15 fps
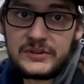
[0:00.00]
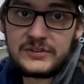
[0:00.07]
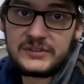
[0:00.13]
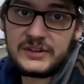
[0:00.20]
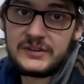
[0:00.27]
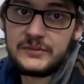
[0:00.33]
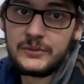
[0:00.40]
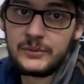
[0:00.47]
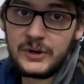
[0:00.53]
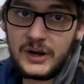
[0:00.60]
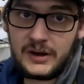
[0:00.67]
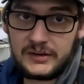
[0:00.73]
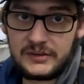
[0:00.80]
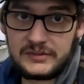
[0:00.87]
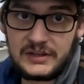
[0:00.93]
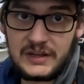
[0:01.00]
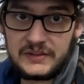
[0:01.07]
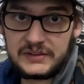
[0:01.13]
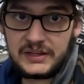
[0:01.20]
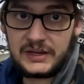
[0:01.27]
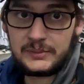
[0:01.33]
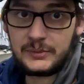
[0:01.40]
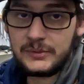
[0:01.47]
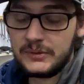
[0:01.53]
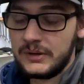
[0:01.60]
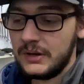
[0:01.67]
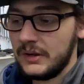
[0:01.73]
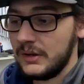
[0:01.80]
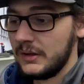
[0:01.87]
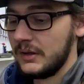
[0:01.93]
instead of the rod inside the cable,
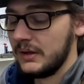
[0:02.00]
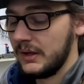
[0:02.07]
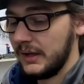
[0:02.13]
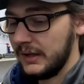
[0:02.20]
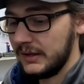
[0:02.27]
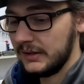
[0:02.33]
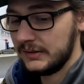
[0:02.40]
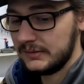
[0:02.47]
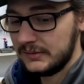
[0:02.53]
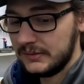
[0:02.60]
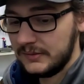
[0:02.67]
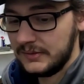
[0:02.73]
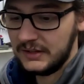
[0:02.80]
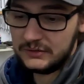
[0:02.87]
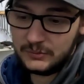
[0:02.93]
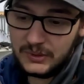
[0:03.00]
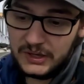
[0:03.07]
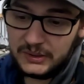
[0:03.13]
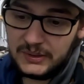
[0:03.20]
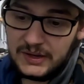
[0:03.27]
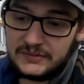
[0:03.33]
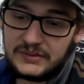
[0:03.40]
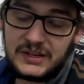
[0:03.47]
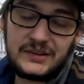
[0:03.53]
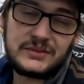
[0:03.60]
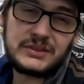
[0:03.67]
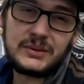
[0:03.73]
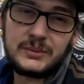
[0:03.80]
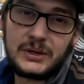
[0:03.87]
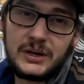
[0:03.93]
and that's why you have to have
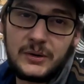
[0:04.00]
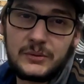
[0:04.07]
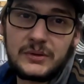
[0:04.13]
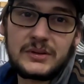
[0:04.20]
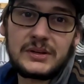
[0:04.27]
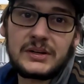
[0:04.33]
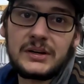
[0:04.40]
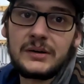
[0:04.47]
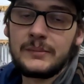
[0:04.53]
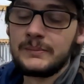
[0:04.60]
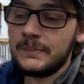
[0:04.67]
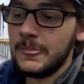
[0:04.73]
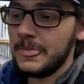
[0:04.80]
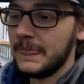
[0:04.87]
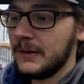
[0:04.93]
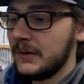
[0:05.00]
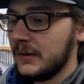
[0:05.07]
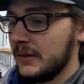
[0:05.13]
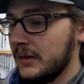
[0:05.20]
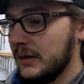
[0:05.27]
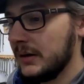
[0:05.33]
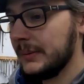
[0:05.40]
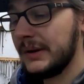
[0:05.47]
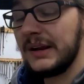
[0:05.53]
something to hold it there. And